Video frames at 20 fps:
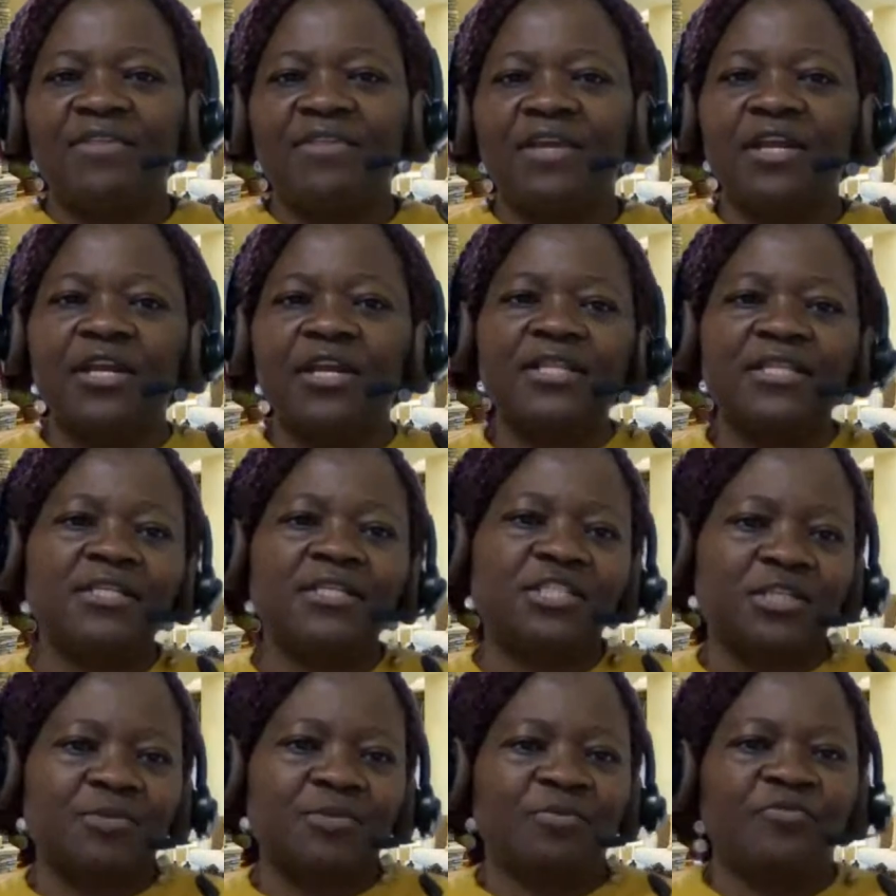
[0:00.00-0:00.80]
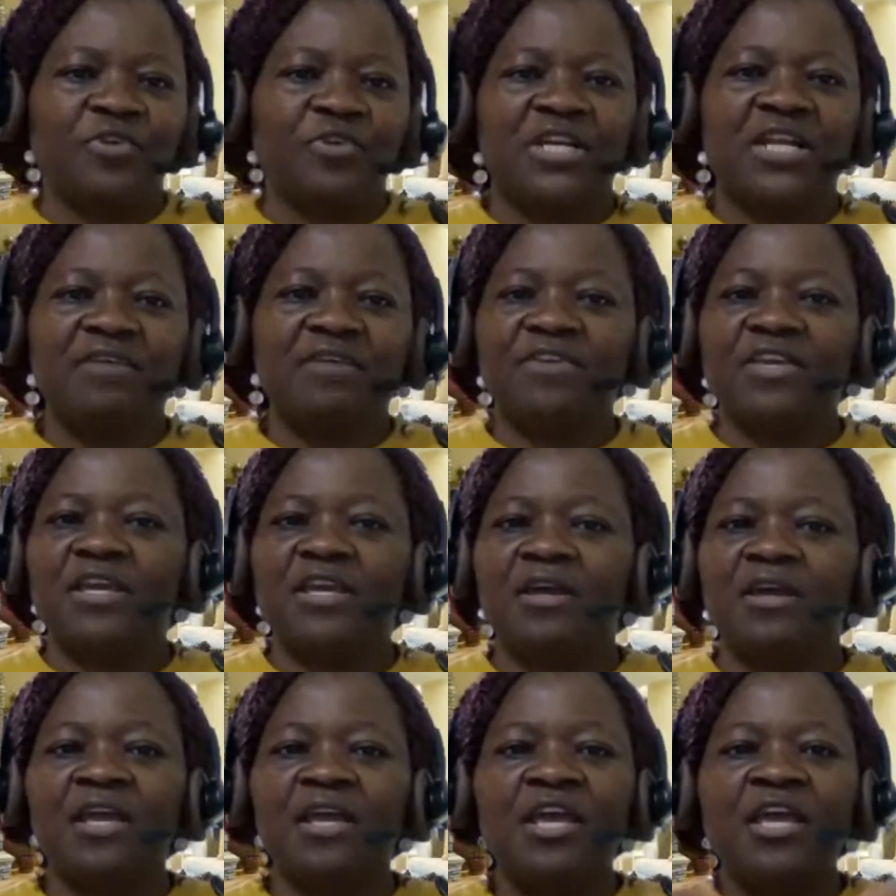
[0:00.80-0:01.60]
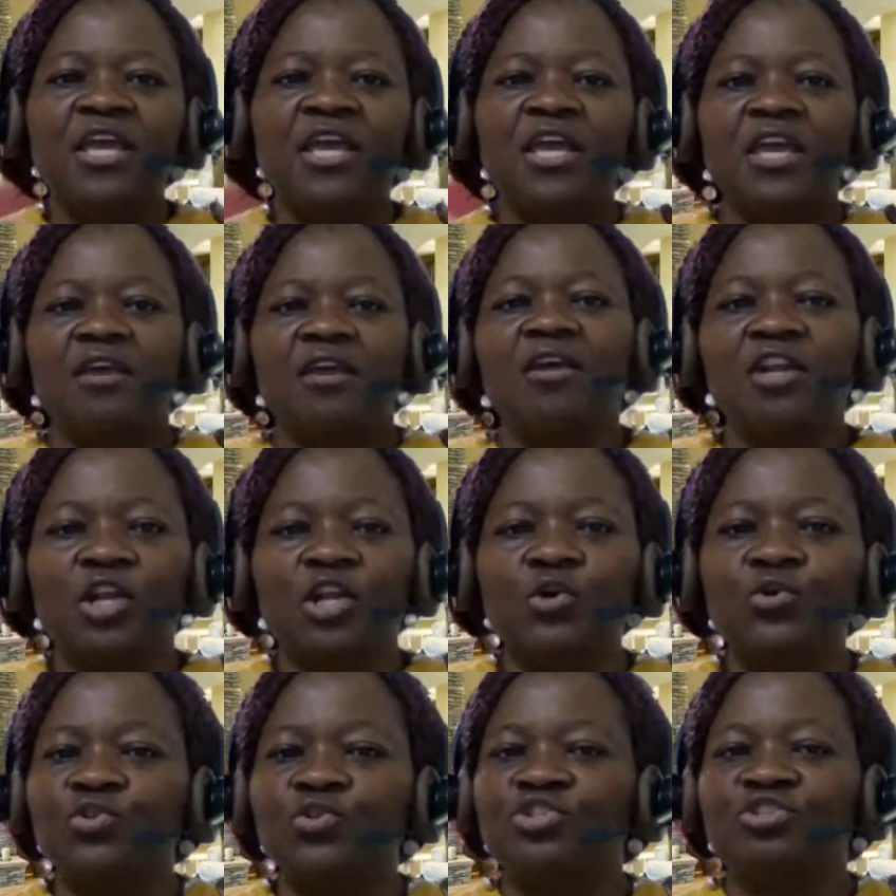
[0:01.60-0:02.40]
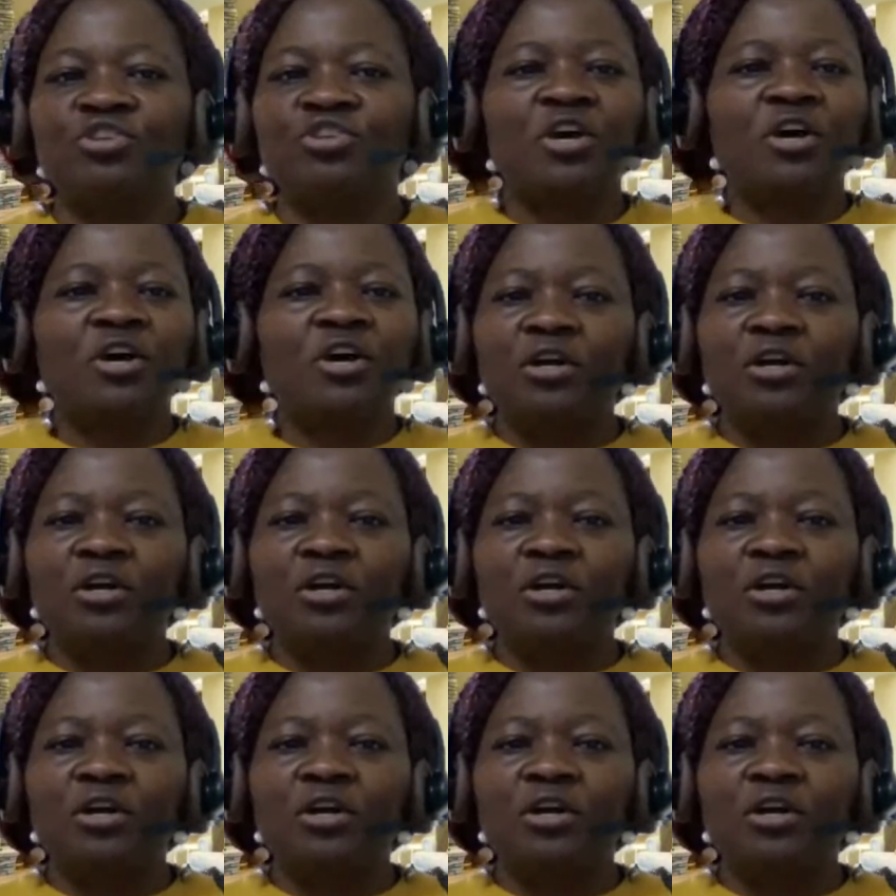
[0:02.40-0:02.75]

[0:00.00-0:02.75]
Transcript: The greatest shape of your life here includes